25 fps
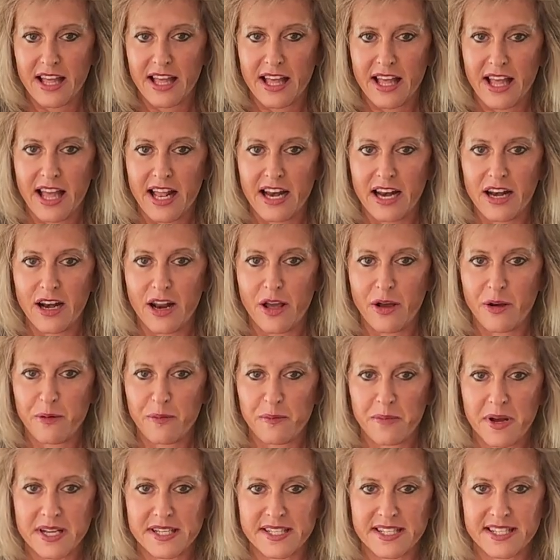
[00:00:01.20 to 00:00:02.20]
Hello,
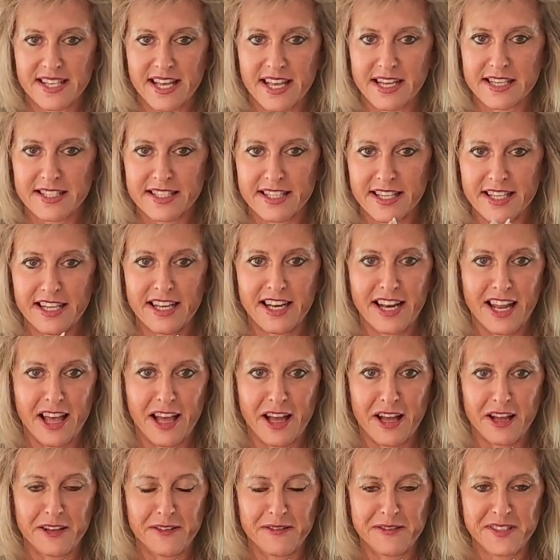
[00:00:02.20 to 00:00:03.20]
my sexy
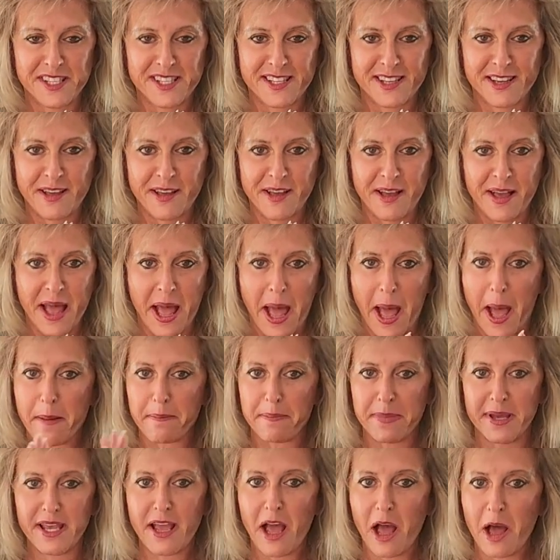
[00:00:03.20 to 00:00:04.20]
loves.
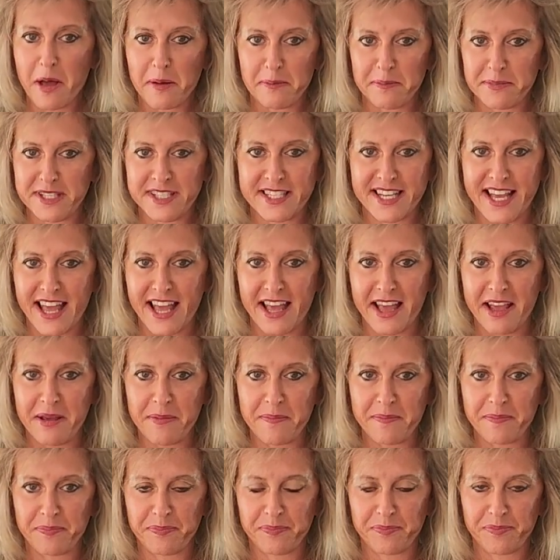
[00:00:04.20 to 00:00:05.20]
Happy hump day.
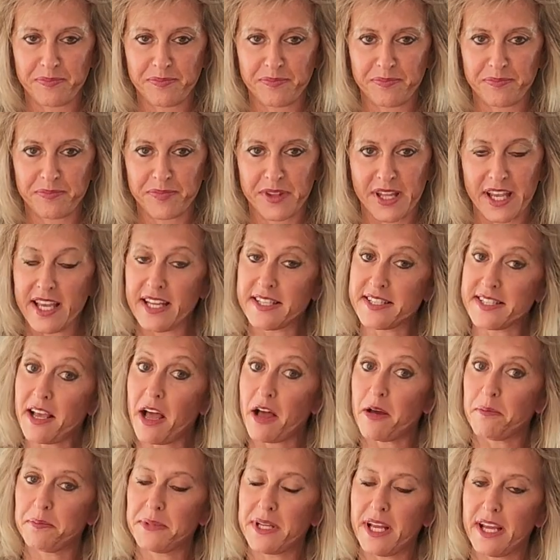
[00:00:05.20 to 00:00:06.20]
It's
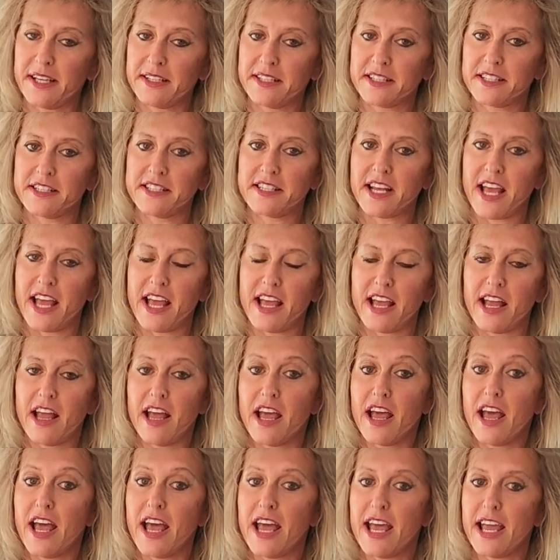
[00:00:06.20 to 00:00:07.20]
hump day today.
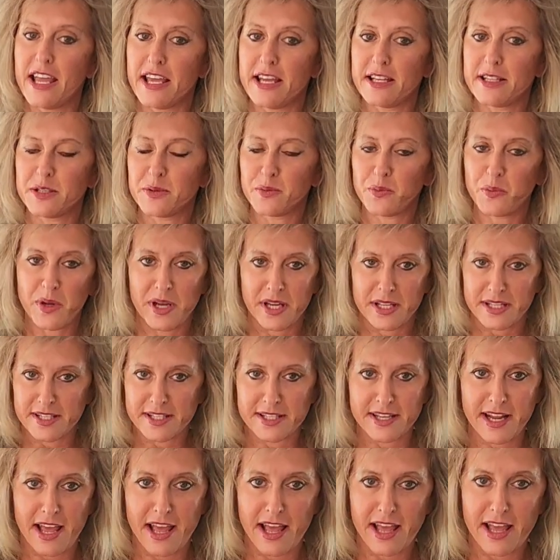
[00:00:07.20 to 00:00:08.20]
It's
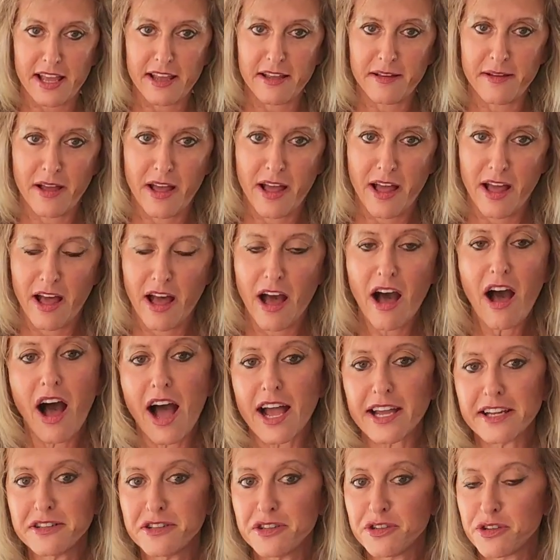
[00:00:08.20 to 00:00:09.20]
Wednesday.
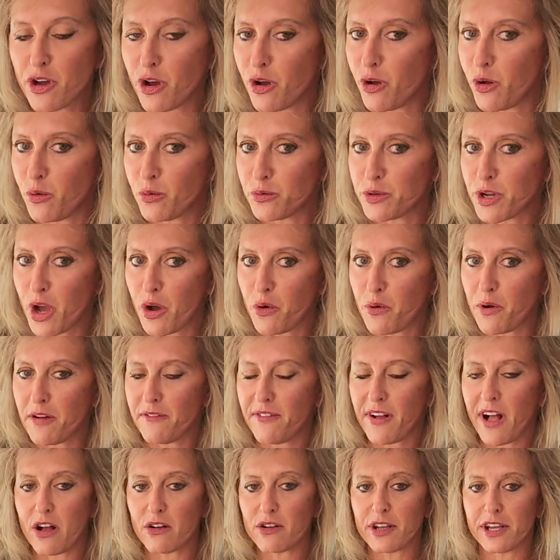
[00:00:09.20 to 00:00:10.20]
I don't know if
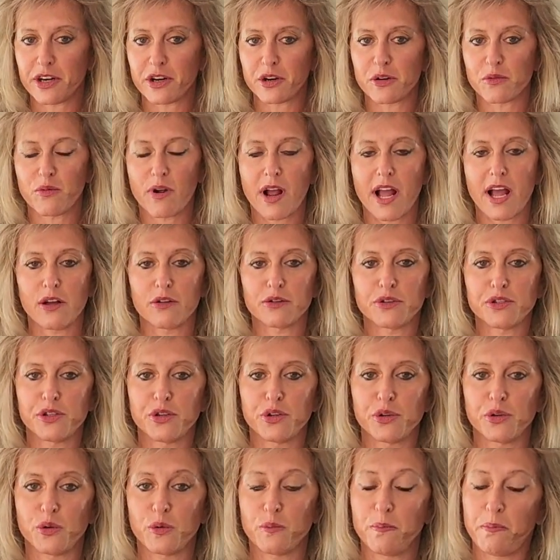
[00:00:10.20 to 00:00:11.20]
I'll get around
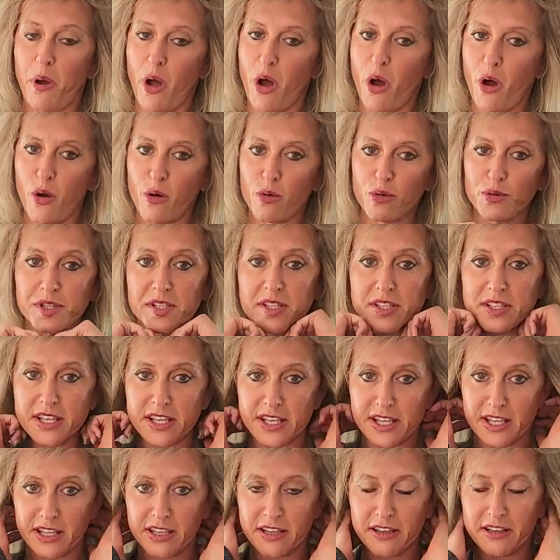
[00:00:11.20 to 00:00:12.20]
to
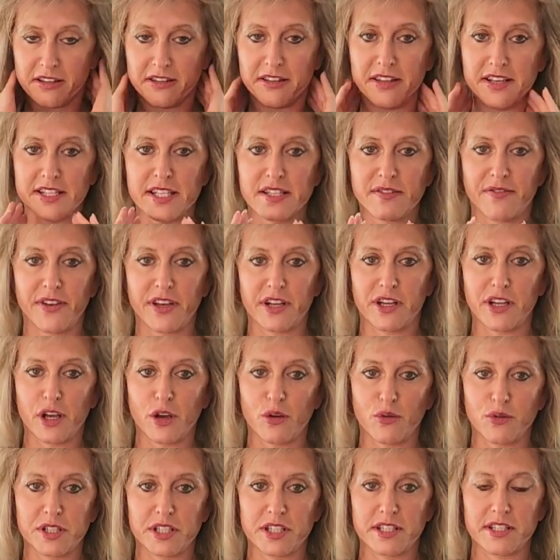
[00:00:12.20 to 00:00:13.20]
posting this
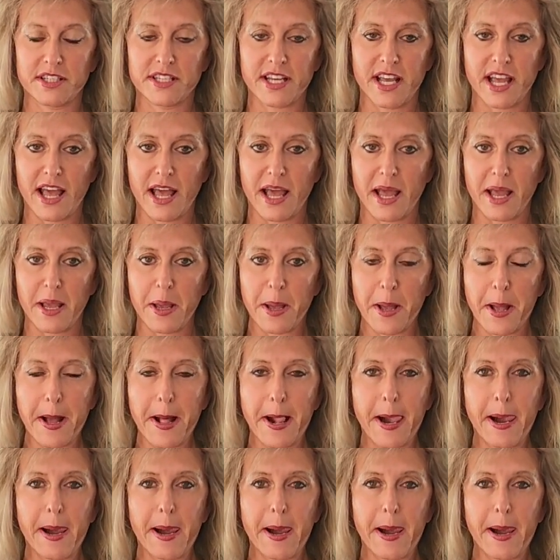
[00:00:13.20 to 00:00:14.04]
video today,